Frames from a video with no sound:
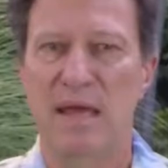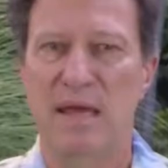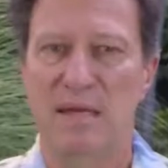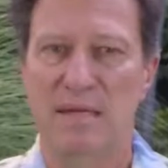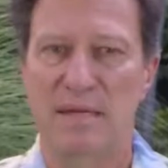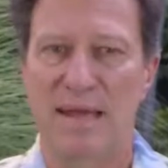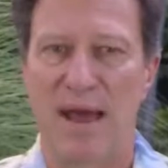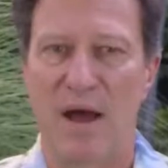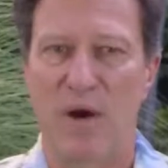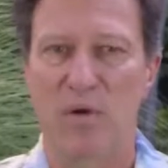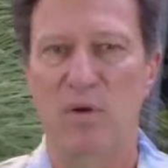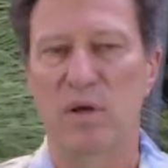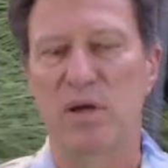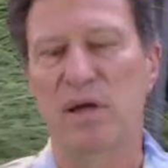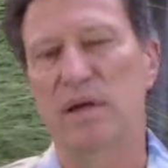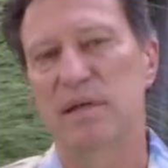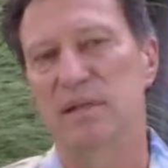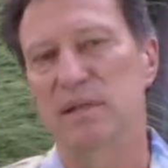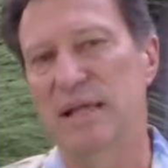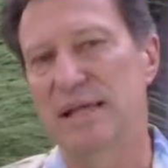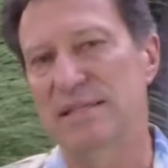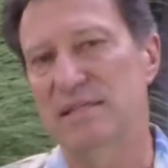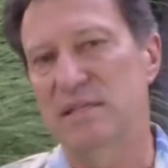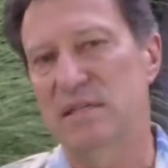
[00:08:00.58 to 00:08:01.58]
Now,
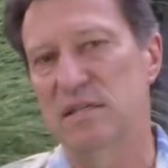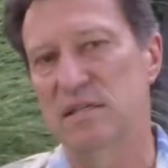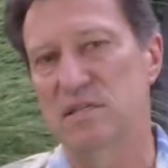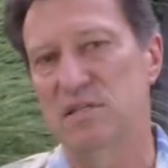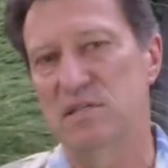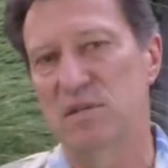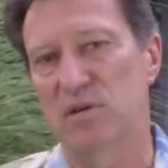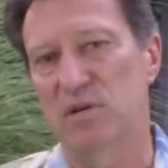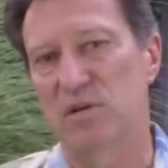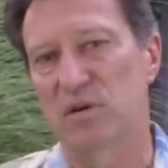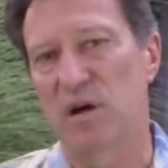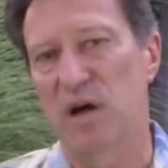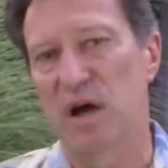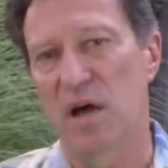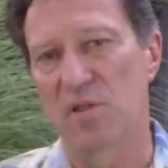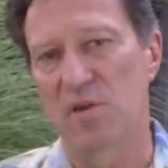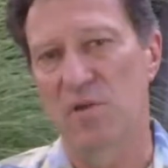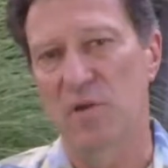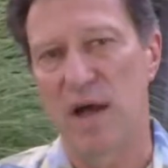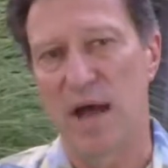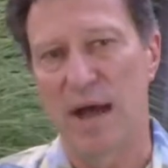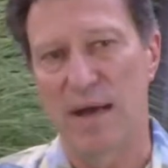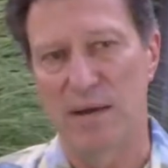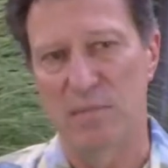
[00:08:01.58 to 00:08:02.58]
let's consider
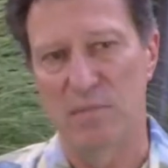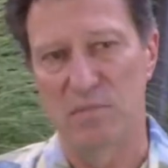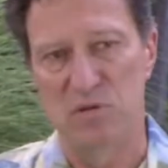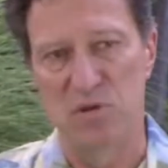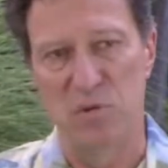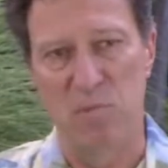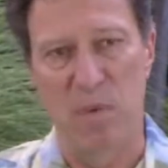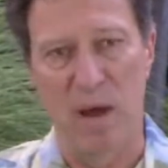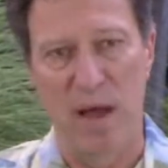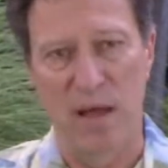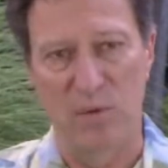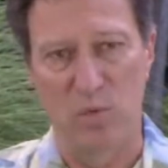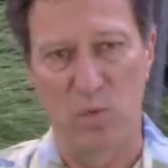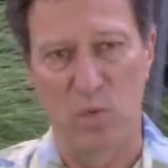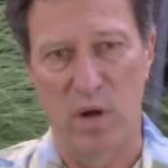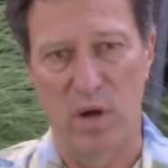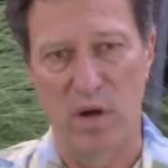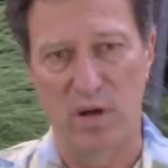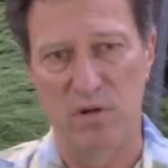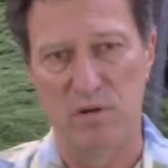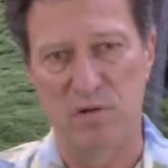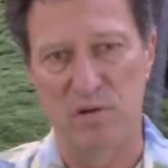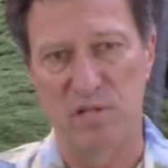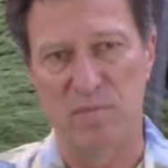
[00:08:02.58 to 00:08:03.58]
other items you might
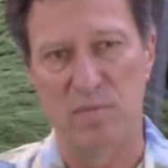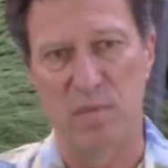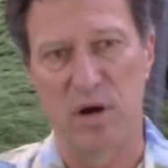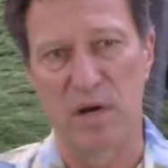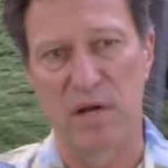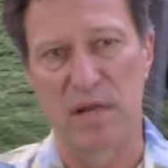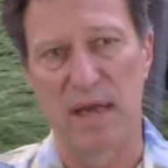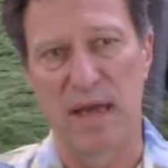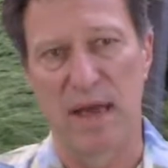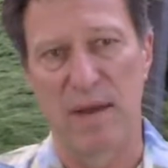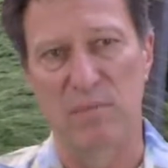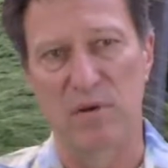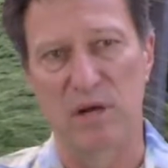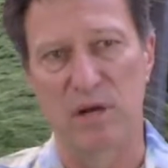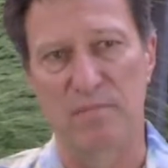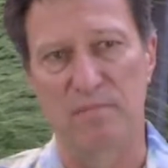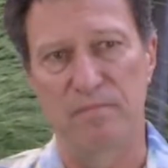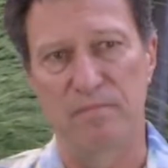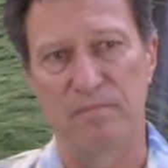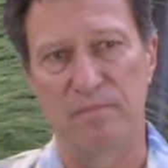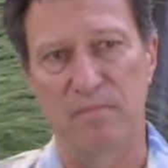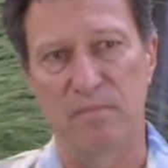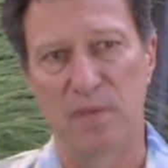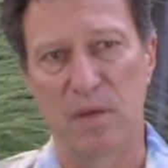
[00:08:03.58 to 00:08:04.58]
want in your smart cabinet.
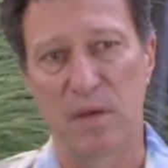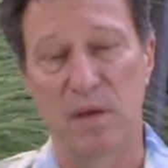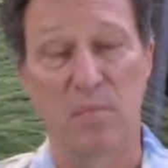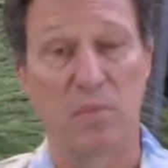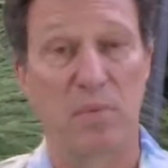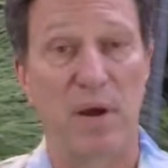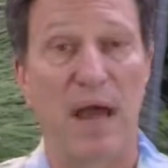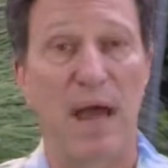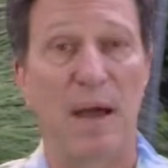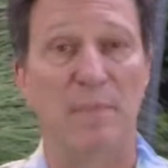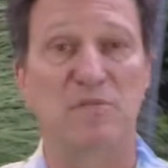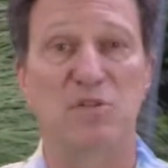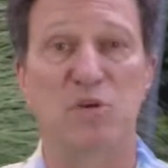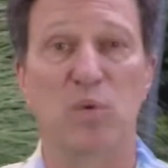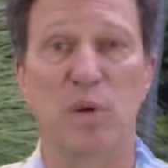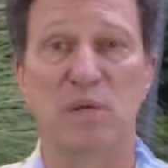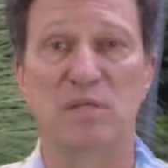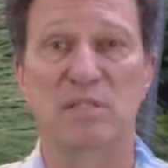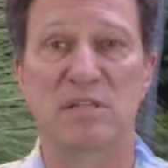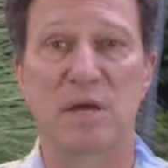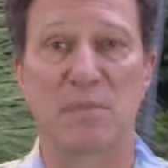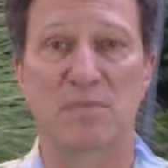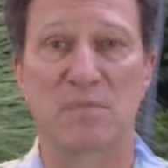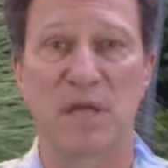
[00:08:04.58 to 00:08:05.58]
Perhaps you
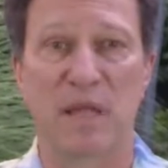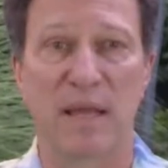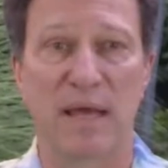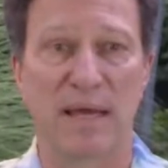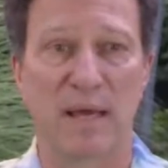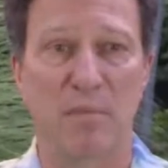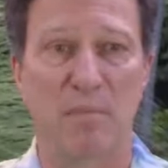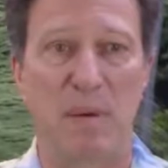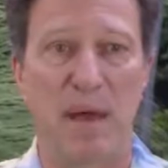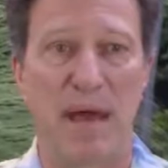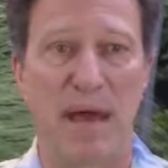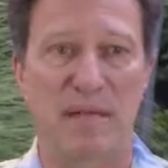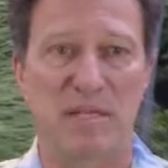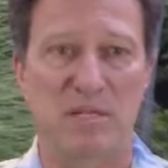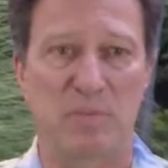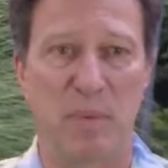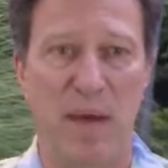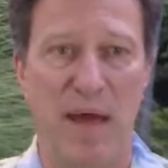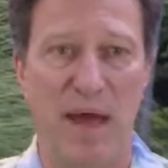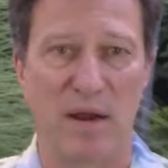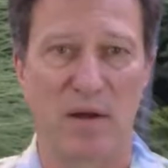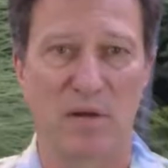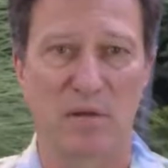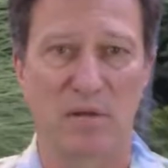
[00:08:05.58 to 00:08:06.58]
want something like a patch
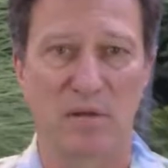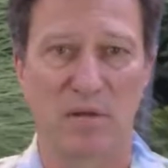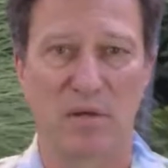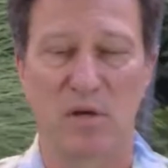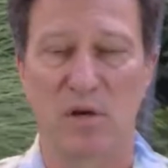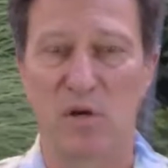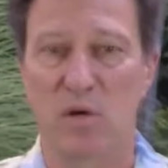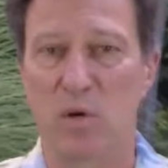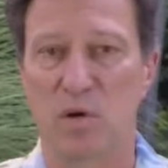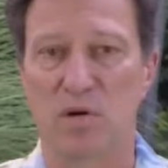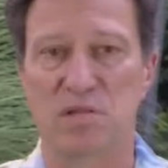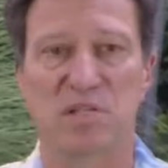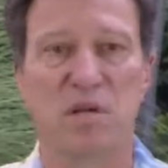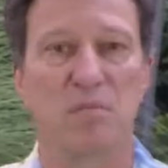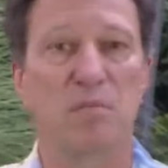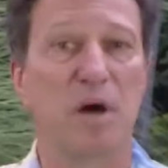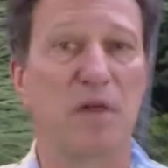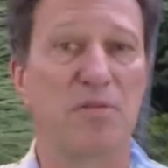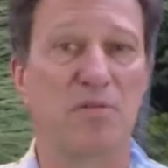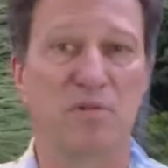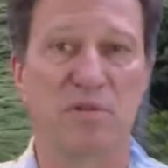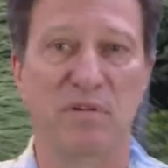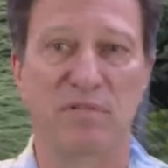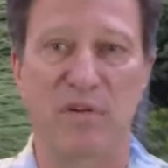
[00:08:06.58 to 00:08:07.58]
panel or some
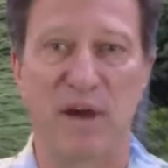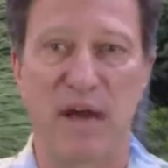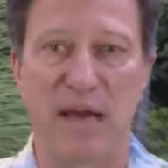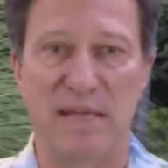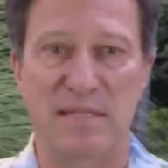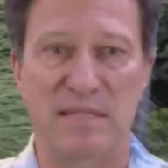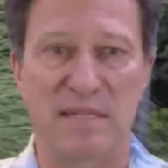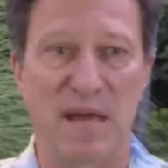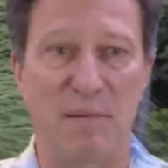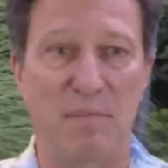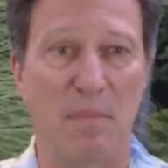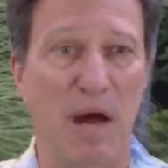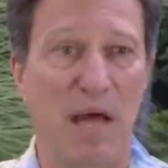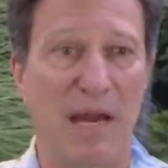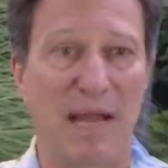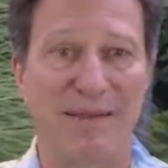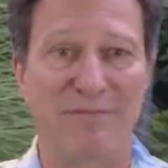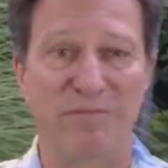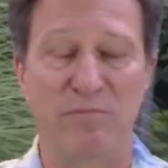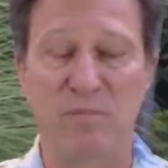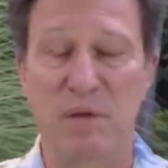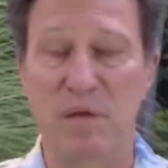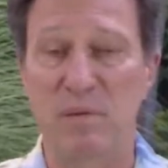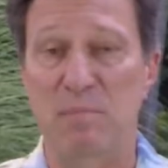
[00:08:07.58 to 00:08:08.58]
other device that might
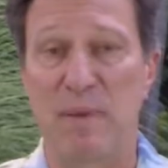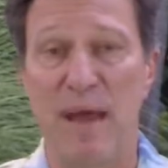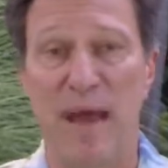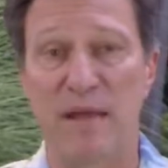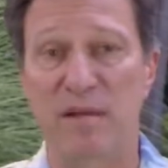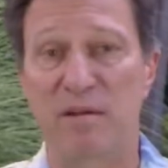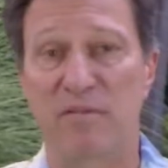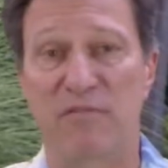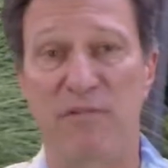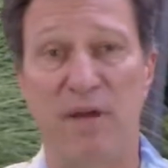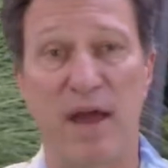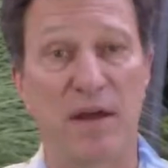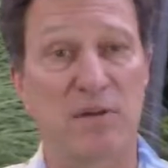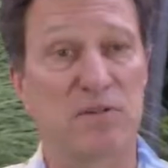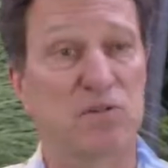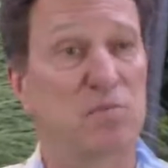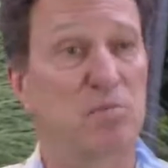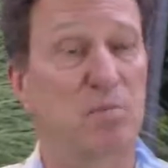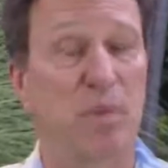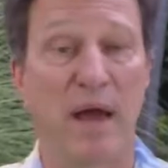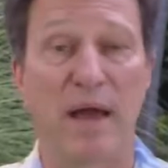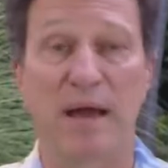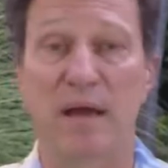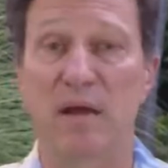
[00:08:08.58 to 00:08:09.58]
even be
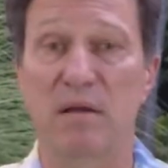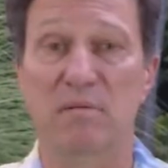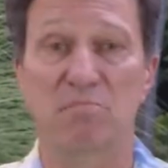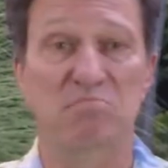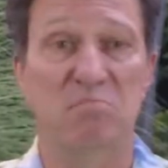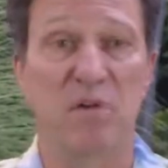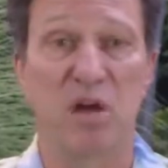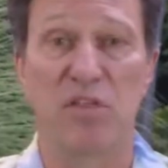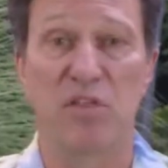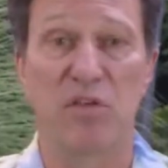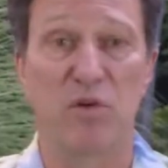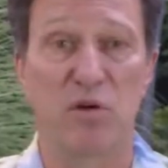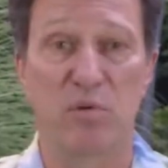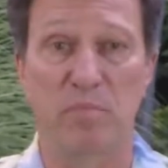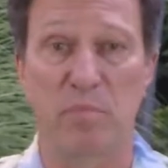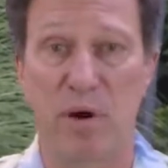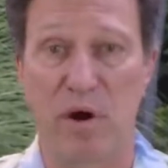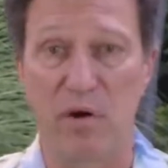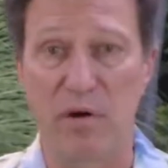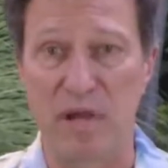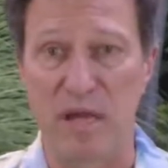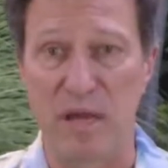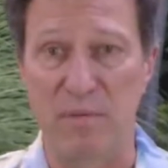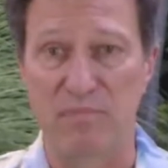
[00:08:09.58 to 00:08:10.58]
manufactured by a third
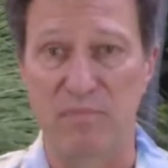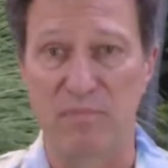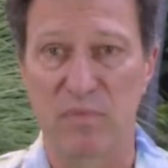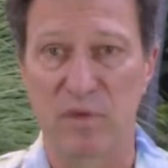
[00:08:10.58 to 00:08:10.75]
party.